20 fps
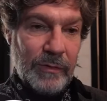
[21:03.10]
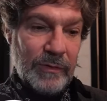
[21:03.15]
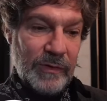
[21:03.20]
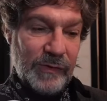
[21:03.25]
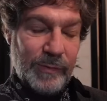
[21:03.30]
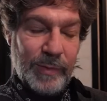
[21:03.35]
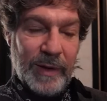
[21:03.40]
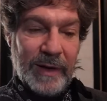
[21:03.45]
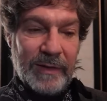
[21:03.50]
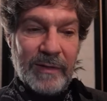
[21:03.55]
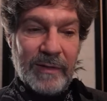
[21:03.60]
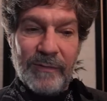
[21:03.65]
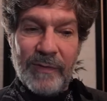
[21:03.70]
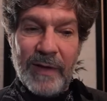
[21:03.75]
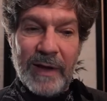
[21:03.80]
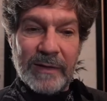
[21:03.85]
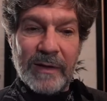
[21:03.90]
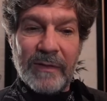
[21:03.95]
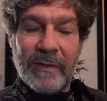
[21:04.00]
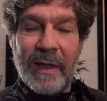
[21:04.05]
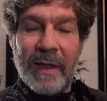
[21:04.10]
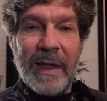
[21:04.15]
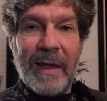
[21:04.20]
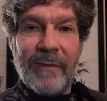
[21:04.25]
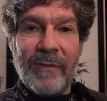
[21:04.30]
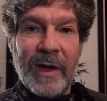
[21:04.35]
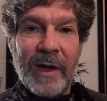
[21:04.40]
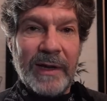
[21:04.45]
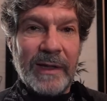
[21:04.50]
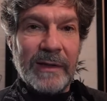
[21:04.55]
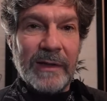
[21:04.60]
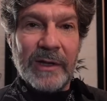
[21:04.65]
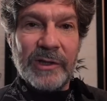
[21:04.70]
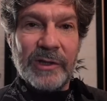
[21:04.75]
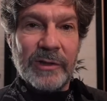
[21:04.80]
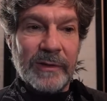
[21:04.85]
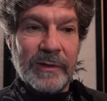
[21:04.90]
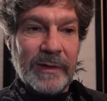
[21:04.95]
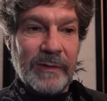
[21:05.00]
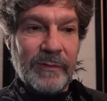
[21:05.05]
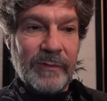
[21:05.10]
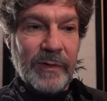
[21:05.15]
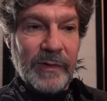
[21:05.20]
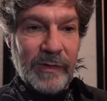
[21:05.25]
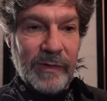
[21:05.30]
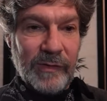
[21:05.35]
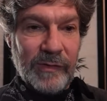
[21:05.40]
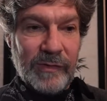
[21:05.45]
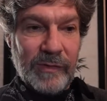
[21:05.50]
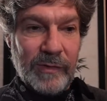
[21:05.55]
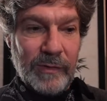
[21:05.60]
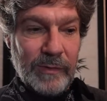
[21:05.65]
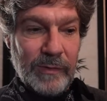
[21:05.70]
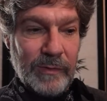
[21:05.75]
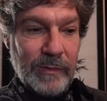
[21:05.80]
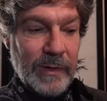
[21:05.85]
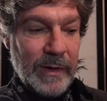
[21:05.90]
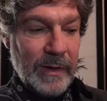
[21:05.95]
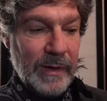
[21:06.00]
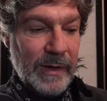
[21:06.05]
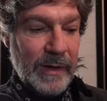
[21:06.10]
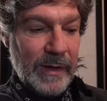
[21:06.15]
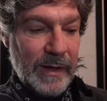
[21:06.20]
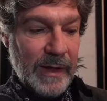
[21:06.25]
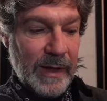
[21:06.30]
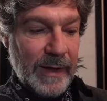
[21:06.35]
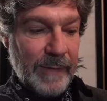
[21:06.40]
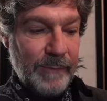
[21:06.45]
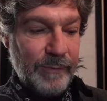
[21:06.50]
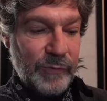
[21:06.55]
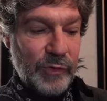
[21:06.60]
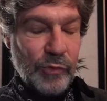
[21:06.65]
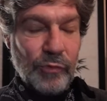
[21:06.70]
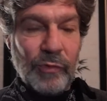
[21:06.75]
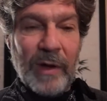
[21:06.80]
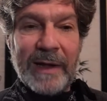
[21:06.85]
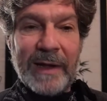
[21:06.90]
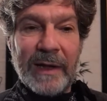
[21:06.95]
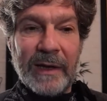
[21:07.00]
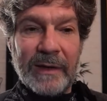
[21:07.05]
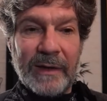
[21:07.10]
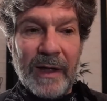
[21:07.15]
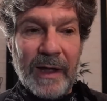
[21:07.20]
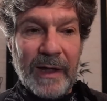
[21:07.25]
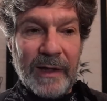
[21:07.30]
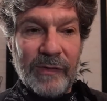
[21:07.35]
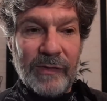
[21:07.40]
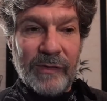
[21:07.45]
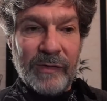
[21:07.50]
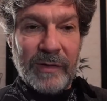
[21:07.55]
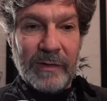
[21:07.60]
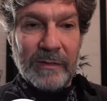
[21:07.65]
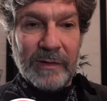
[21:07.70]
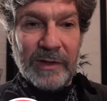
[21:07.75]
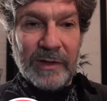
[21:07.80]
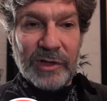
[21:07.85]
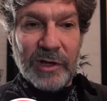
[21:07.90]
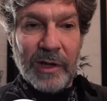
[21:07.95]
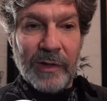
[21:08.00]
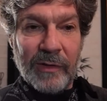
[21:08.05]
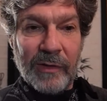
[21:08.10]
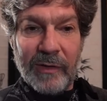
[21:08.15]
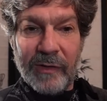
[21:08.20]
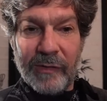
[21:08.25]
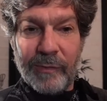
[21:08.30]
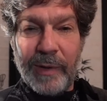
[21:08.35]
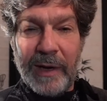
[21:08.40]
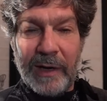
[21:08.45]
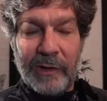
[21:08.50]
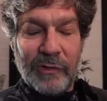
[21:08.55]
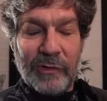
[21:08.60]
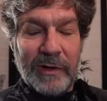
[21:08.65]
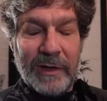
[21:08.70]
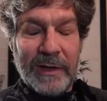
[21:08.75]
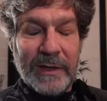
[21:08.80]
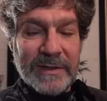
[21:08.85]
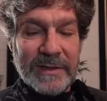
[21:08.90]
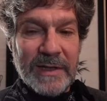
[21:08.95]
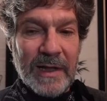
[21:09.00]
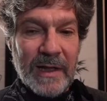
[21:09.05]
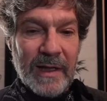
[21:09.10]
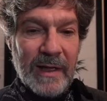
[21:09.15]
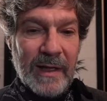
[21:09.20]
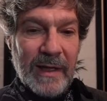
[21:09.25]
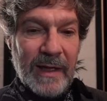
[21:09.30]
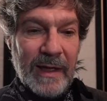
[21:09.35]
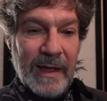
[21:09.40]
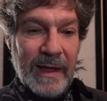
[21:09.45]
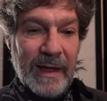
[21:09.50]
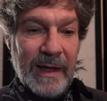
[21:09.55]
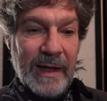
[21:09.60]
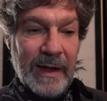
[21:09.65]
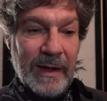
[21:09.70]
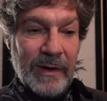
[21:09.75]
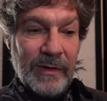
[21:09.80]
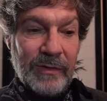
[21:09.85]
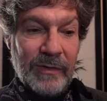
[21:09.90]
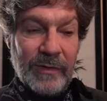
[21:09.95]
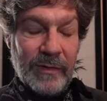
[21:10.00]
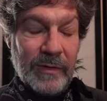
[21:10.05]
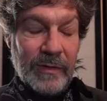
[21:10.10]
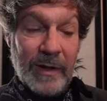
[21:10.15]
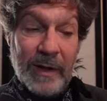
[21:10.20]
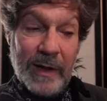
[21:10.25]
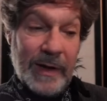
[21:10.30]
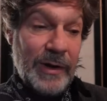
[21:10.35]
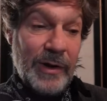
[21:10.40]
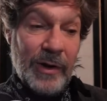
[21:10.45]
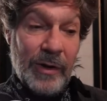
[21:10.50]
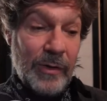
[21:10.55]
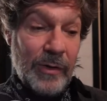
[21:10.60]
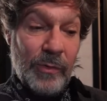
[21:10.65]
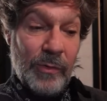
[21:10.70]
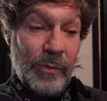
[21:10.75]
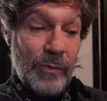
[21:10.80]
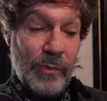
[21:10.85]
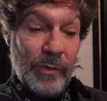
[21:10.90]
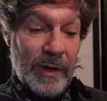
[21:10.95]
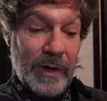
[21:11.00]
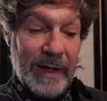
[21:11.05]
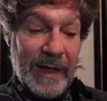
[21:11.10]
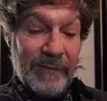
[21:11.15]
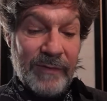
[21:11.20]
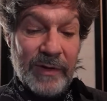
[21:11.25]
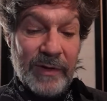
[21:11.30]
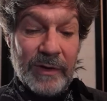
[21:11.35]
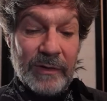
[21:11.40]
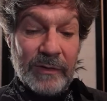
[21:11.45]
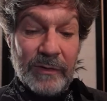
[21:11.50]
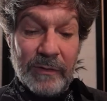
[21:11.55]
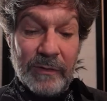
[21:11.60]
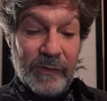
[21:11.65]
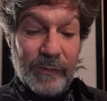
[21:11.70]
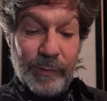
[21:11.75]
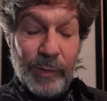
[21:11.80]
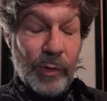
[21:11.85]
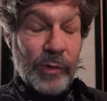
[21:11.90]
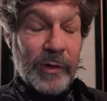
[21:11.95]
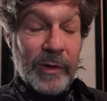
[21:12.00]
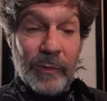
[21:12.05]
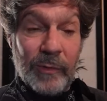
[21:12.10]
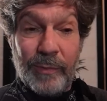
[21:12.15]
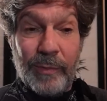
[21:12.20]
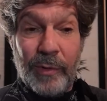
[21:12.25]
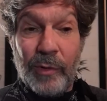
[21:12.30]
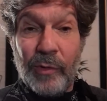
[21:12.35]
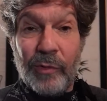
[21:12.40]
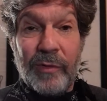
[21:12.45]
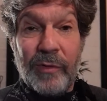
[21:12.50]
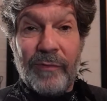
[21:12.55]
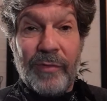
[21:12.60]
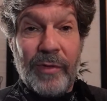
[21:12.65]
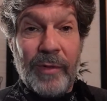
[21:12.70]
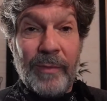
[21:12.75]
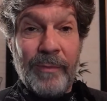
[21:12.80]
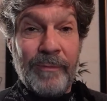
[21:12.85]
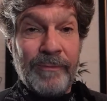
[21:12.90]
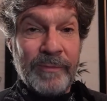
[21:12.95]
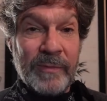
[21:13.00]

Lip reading: despite the fact that they have ideological differences, to recognize each other as patriots. And I know, having spoken with both of them,